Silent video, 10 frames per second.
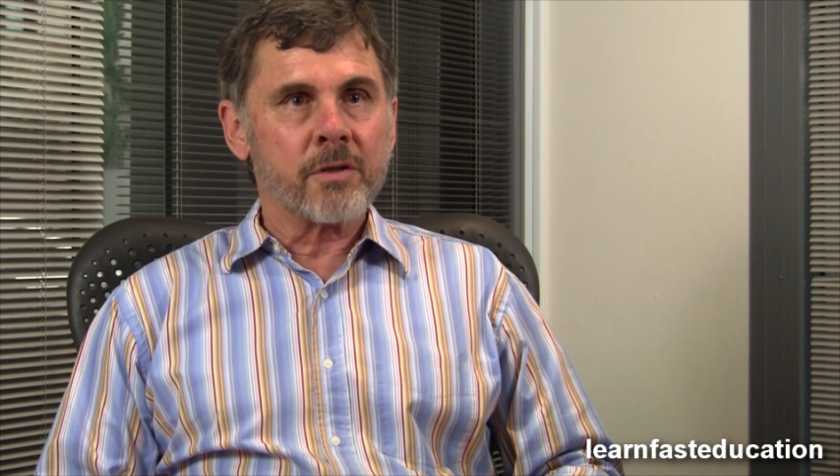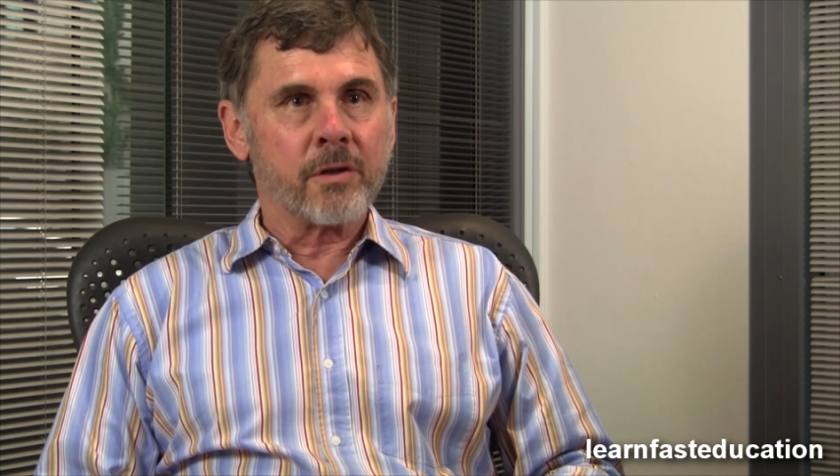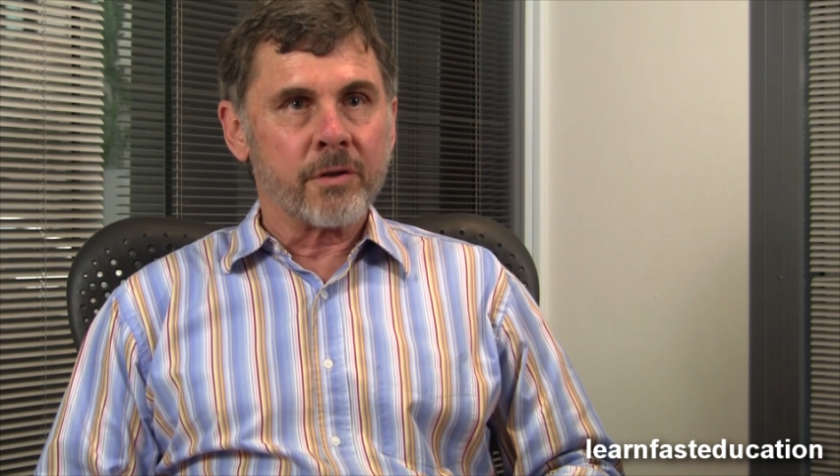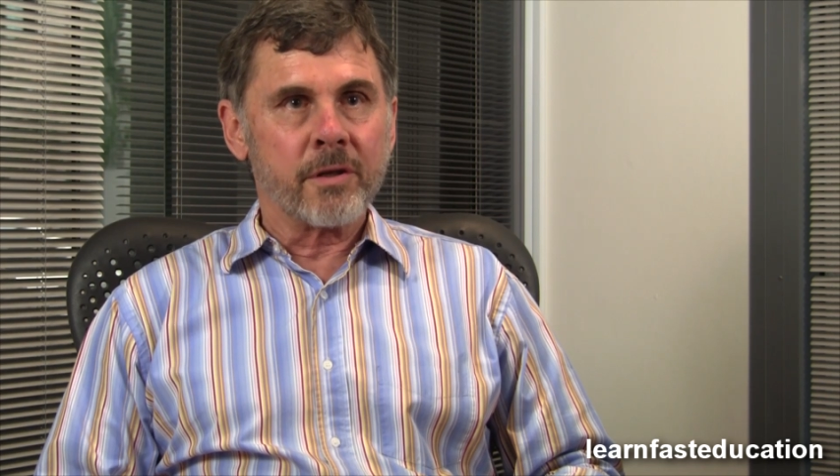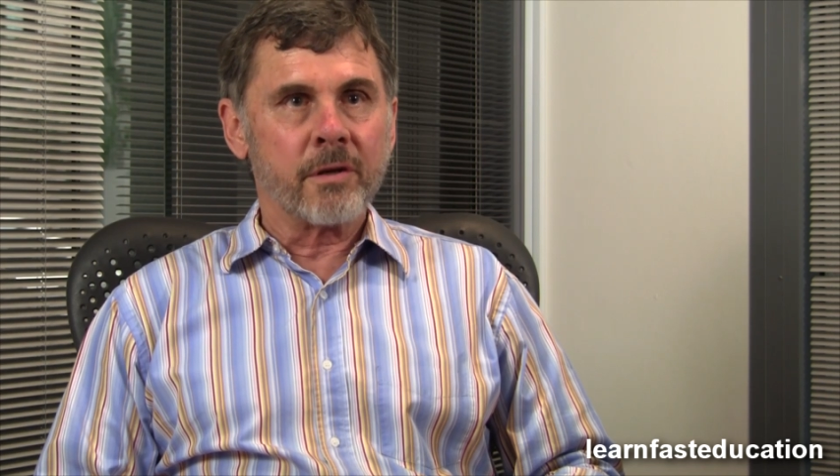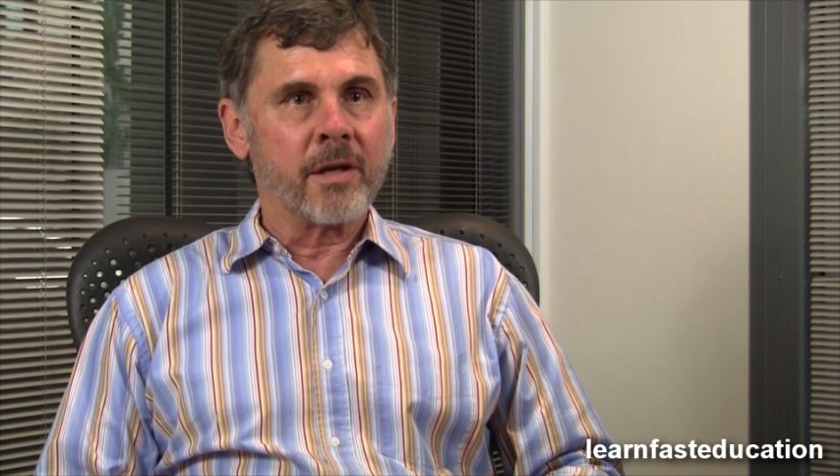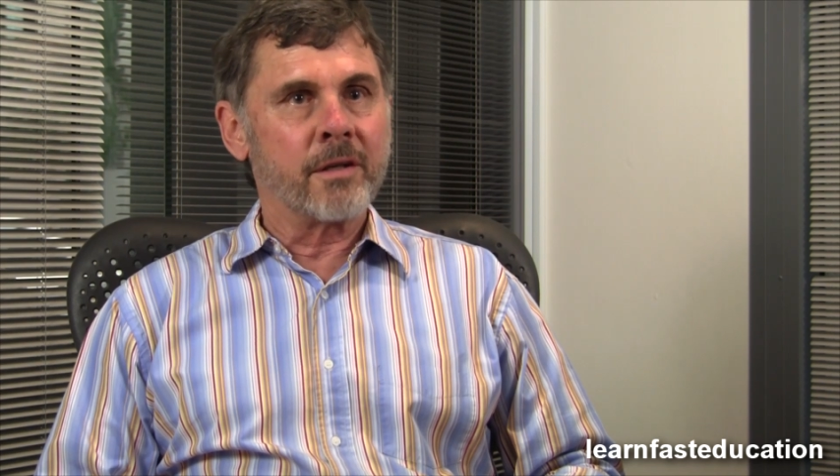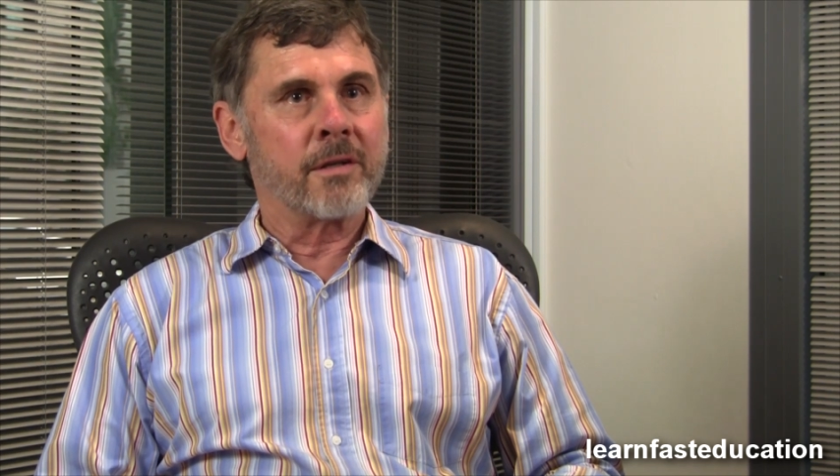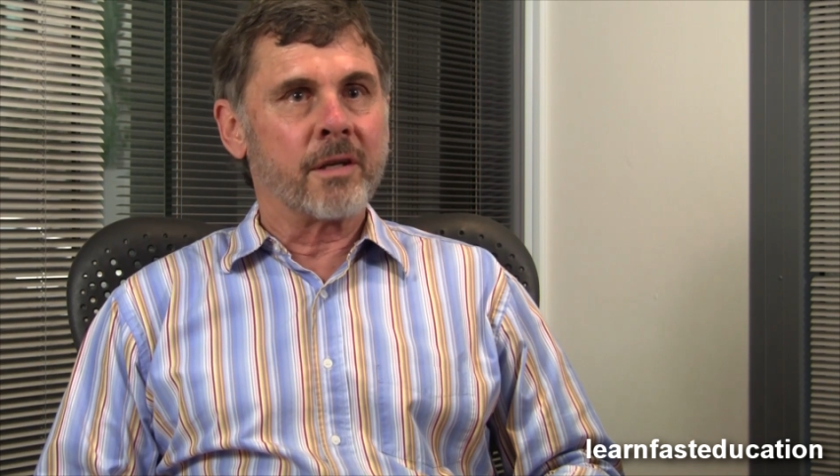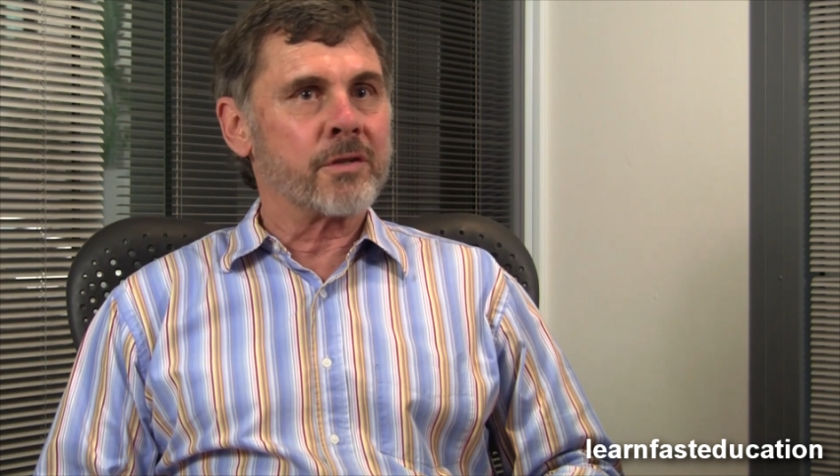sloshing around
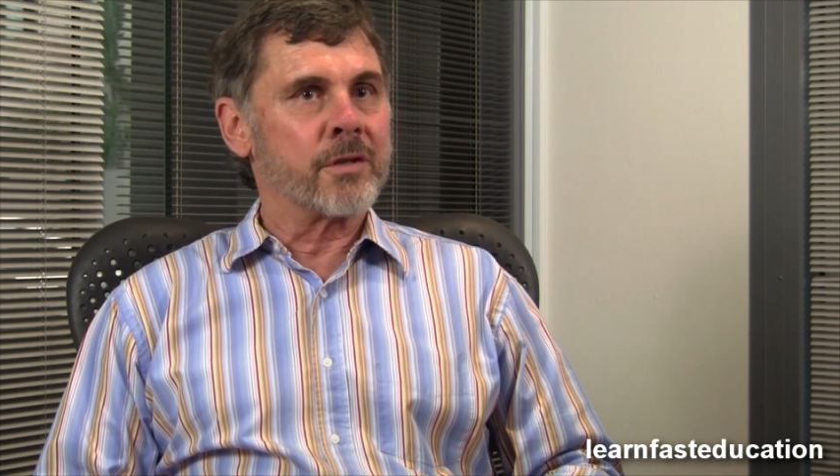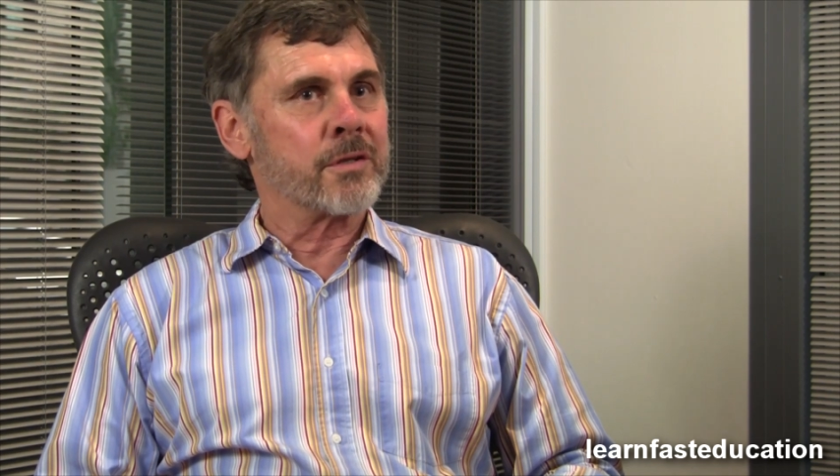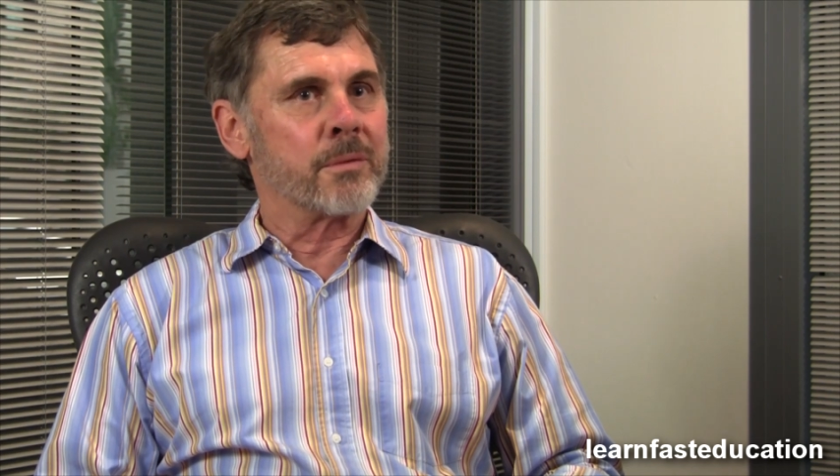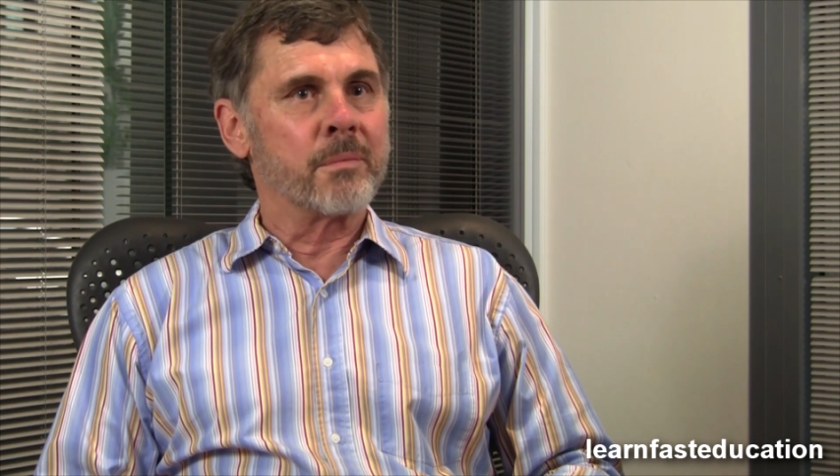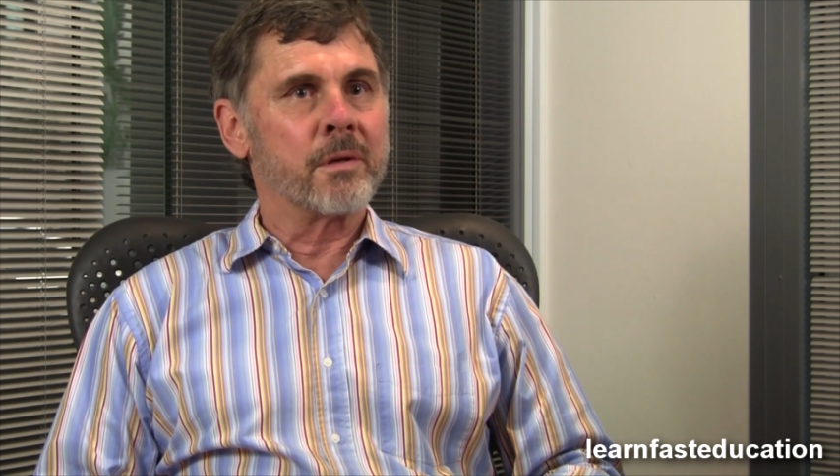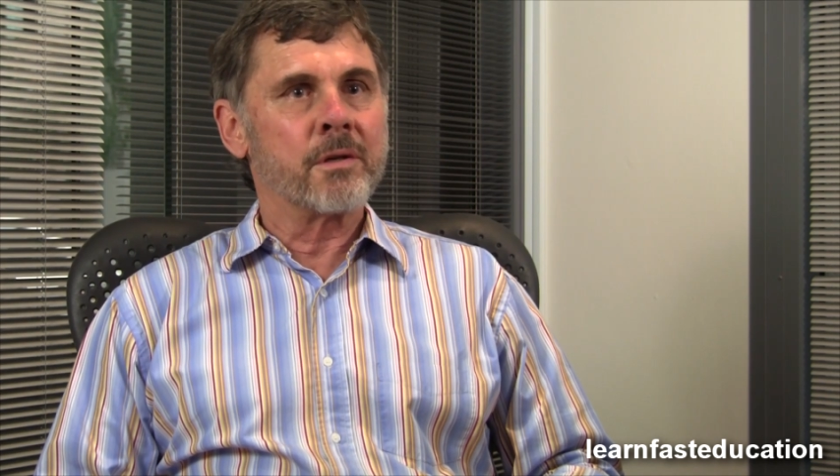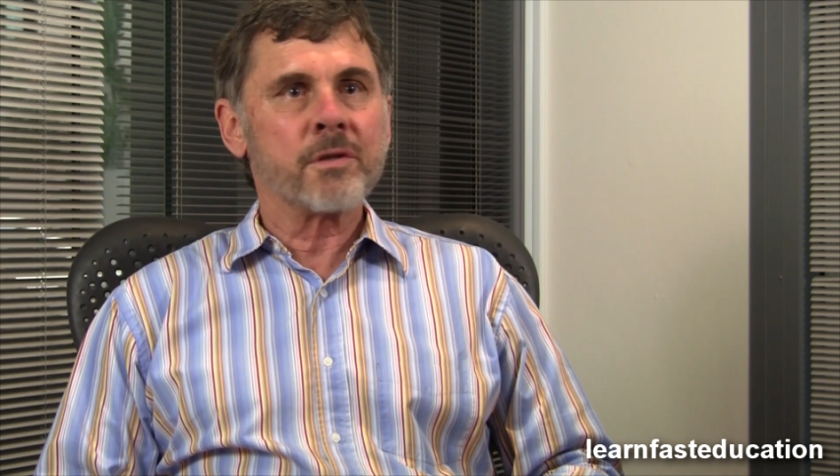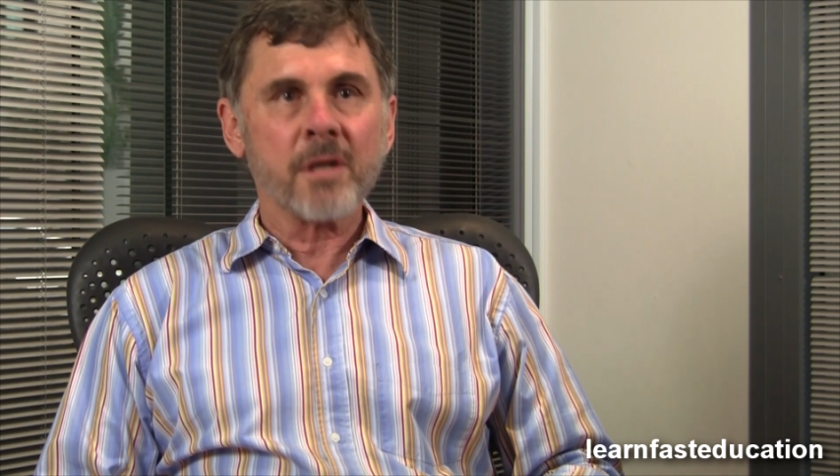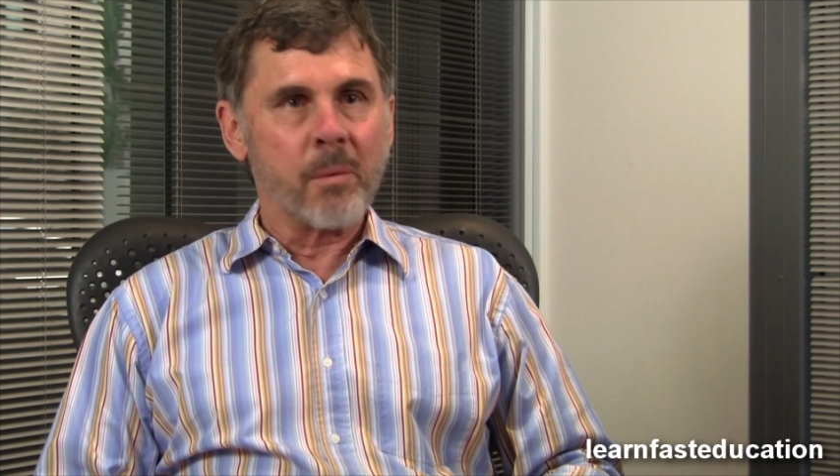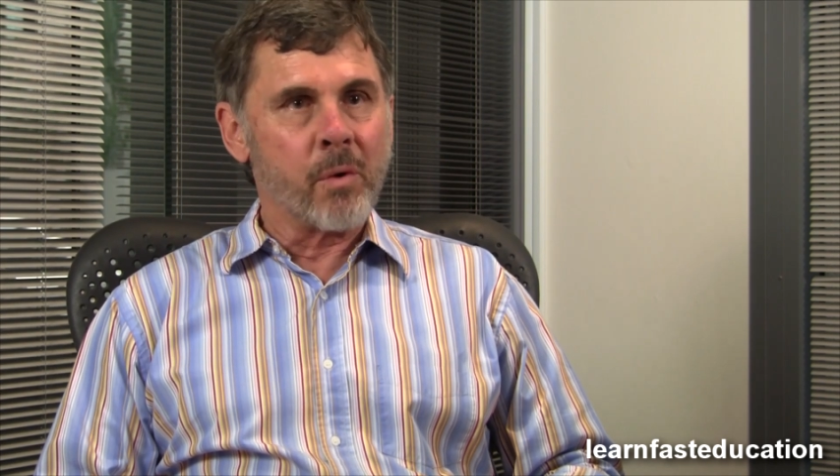in that system
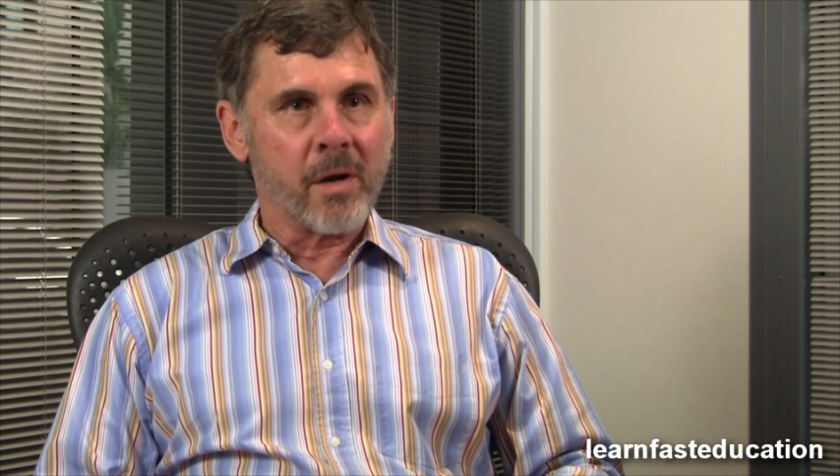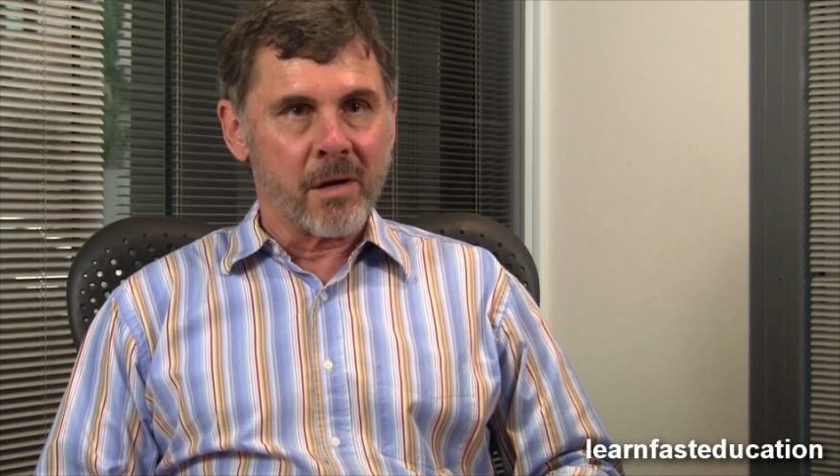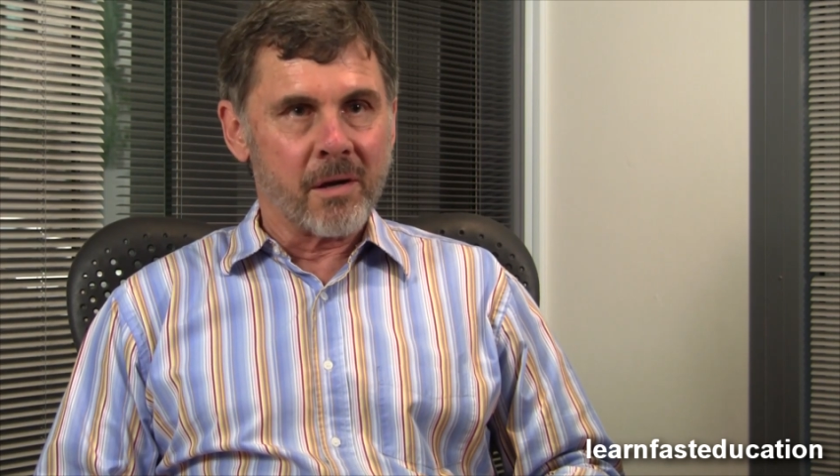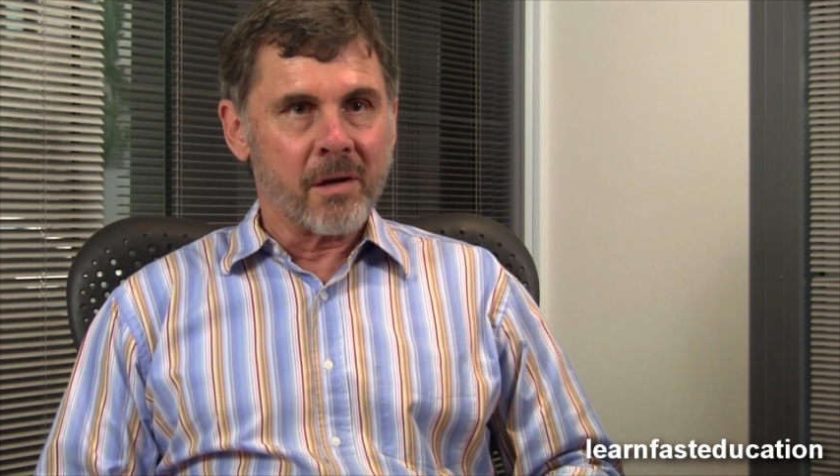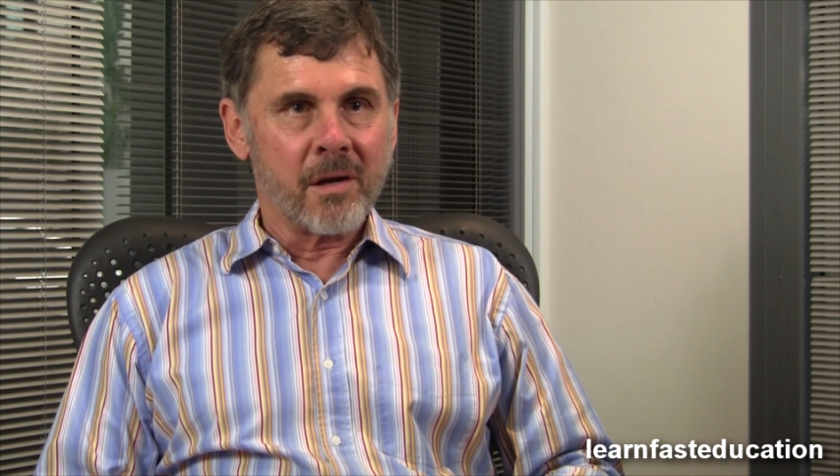somewhere.